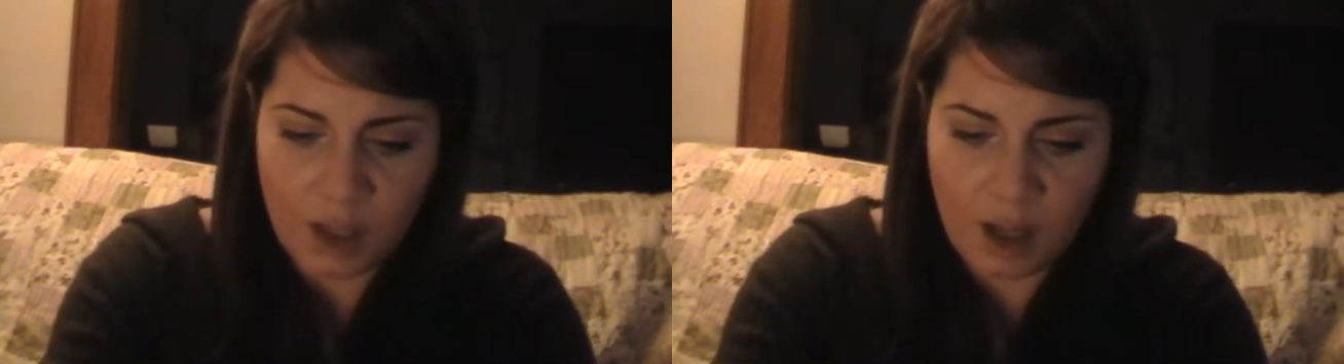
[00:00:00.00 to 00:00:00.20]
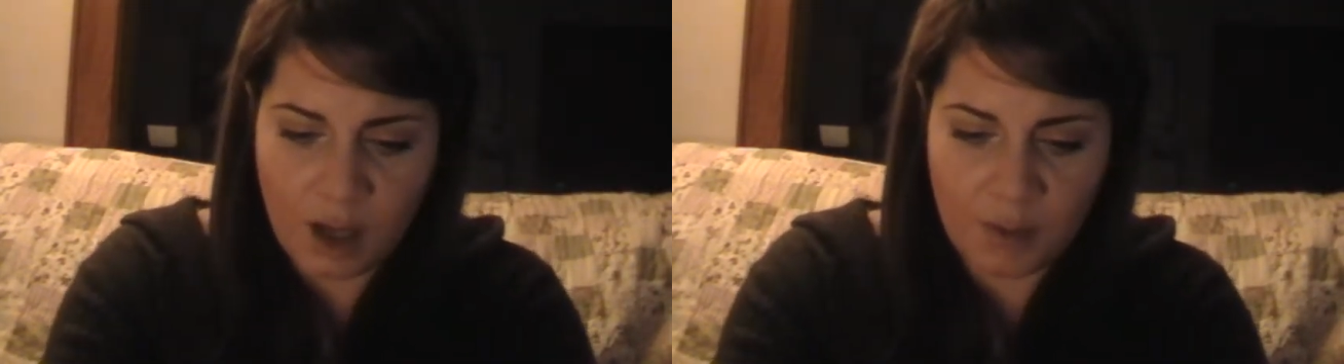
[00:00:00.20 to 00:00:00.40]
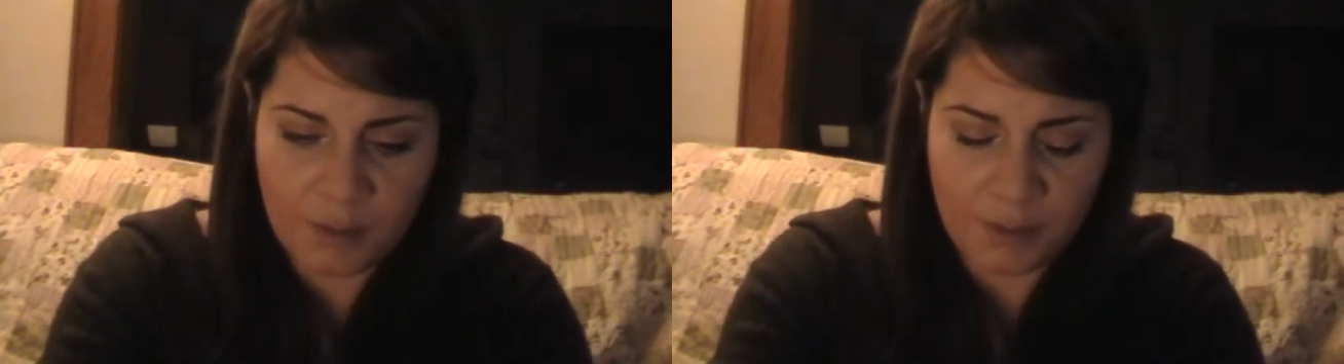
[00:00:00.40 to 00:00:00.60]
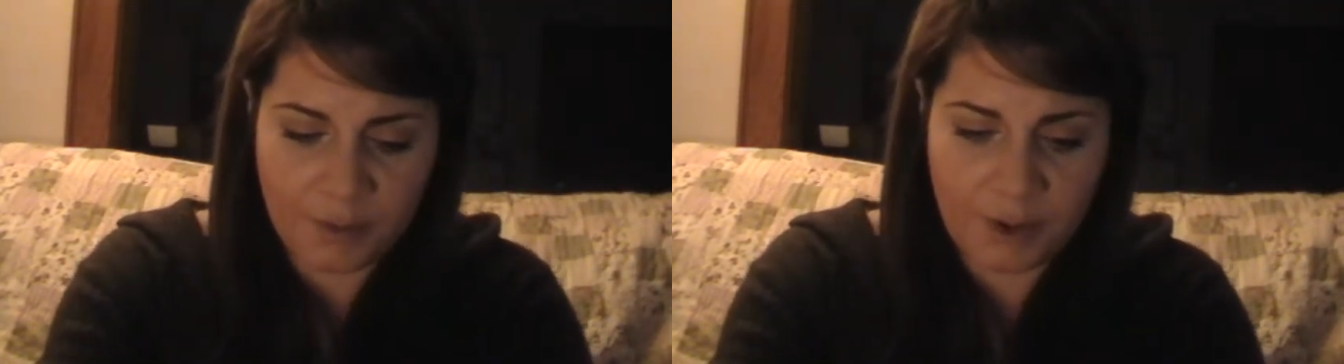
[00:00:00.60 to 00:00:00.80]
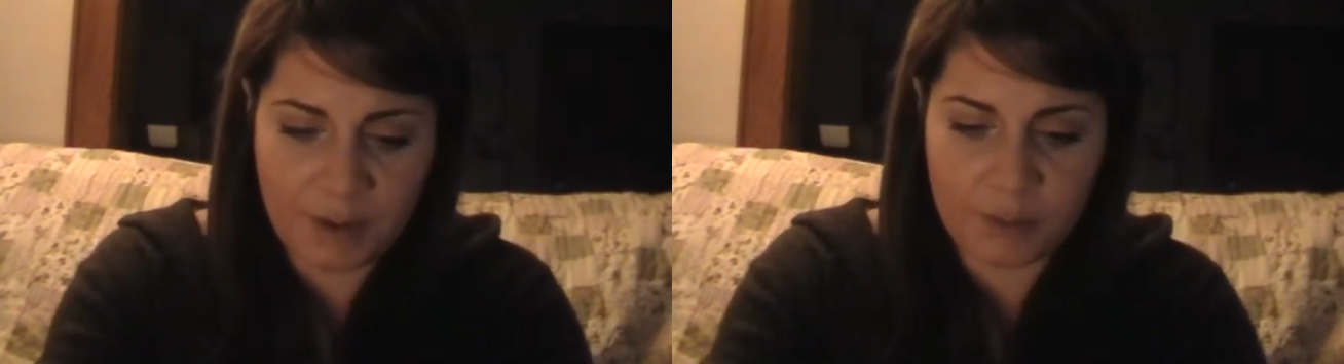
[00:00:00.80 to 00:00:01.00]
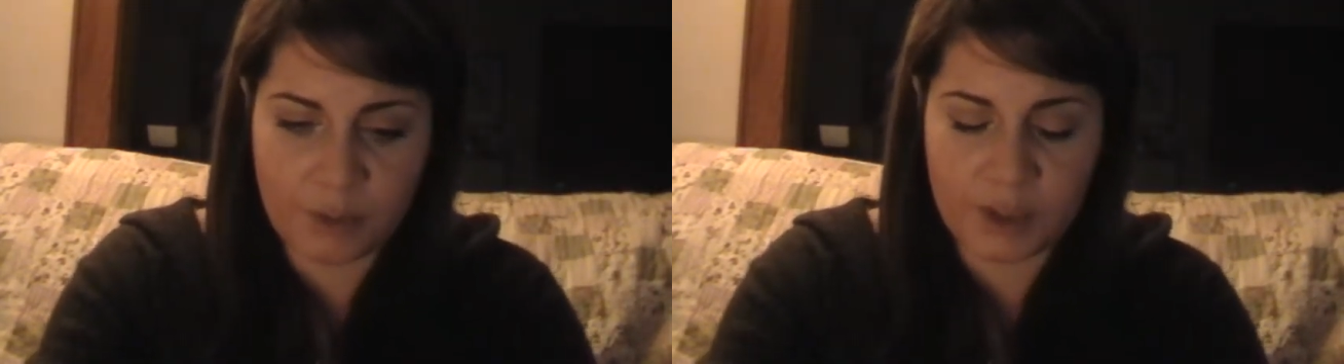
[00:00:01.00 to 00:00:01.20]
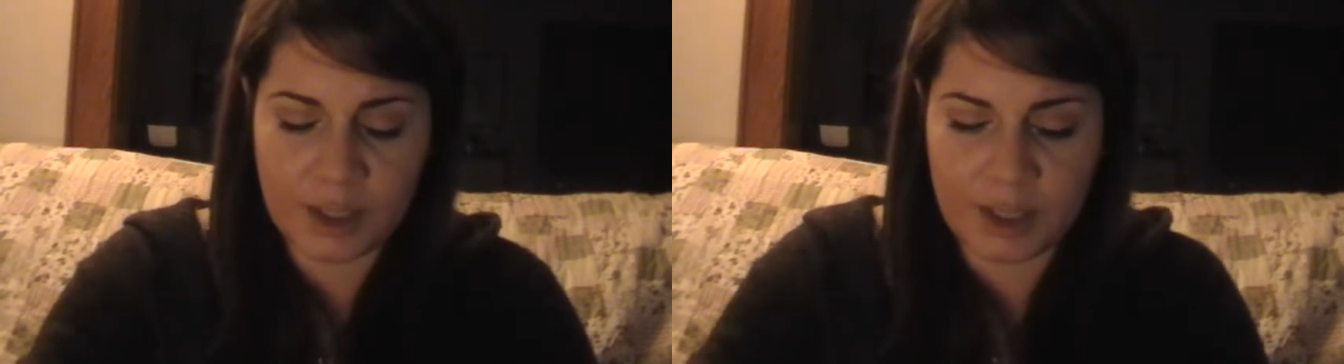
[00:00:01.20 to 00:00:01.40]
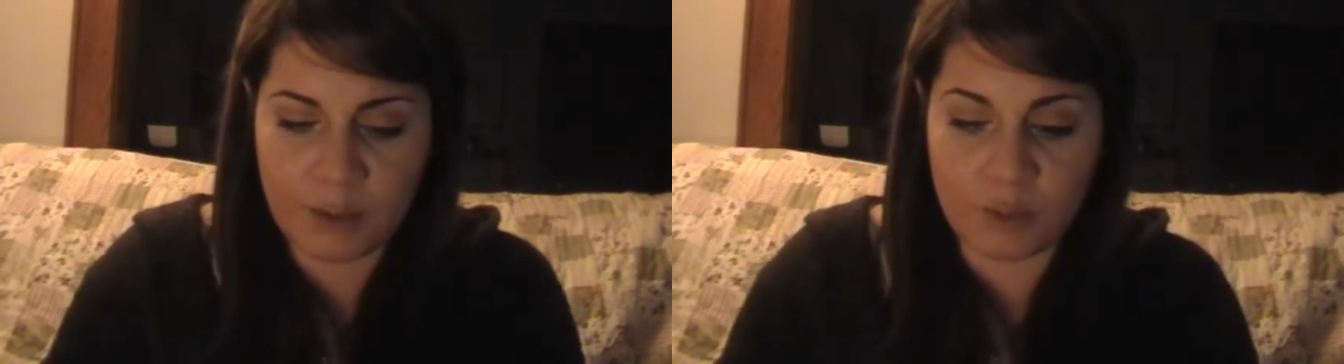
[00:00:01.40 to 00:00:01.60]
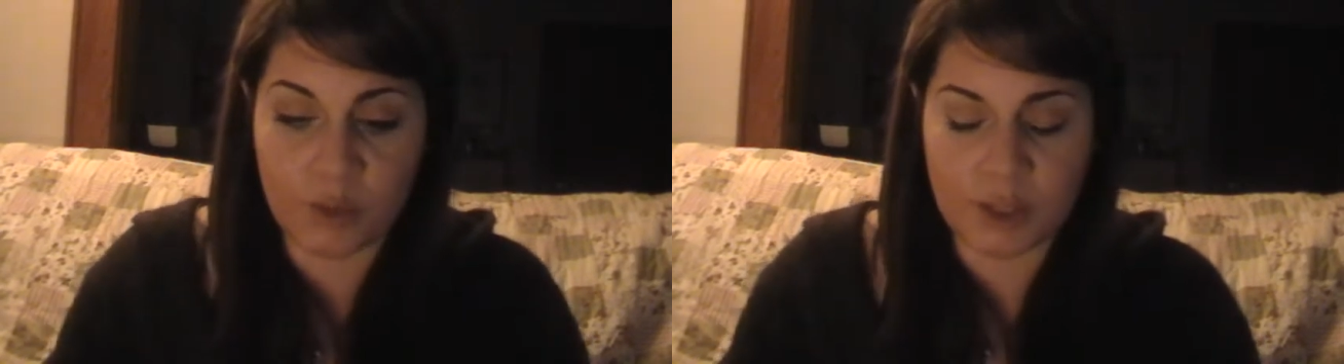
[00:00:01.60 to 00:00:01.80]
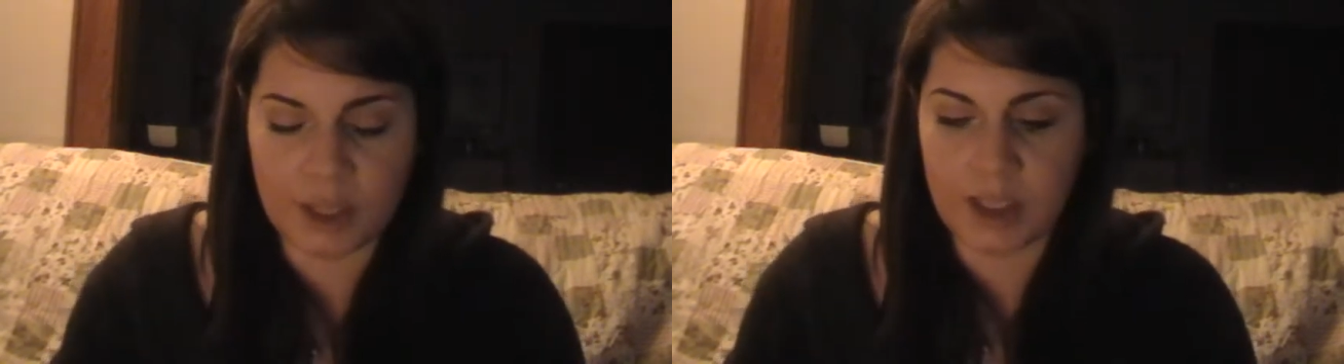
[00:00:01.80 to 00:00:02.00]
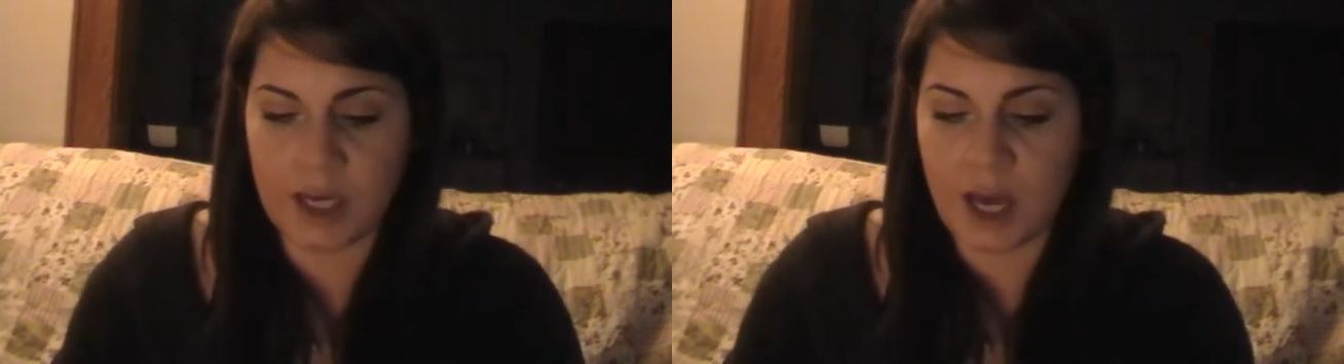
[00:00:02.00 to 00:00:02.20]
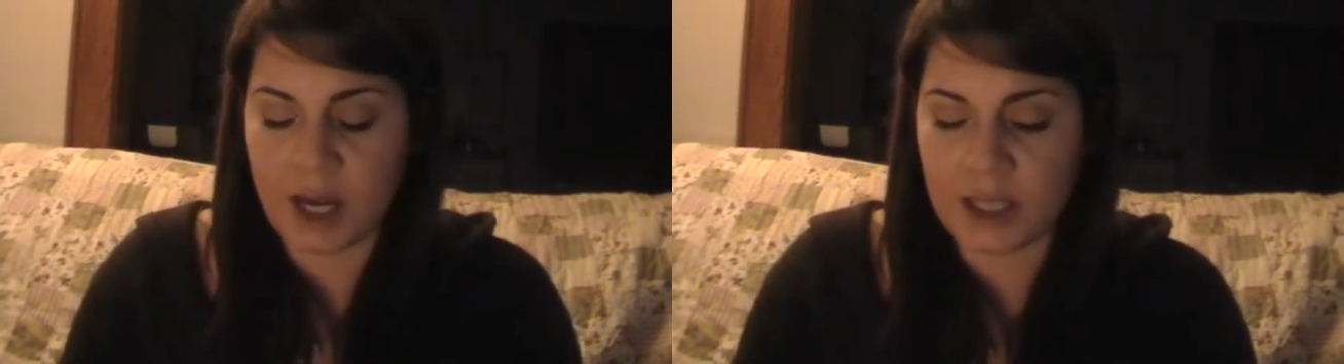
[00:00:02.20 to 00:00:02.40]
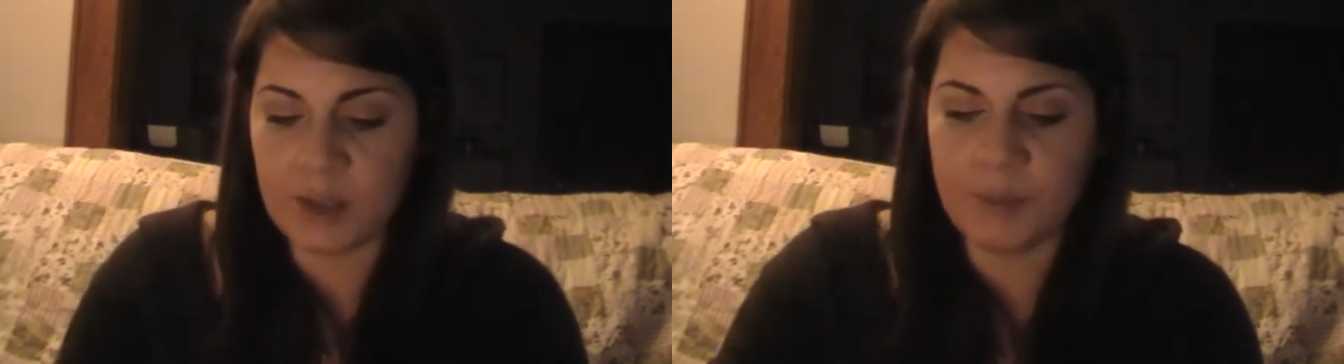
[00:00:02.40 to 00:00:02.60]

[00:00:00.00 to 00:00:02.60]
Um, five really, really highly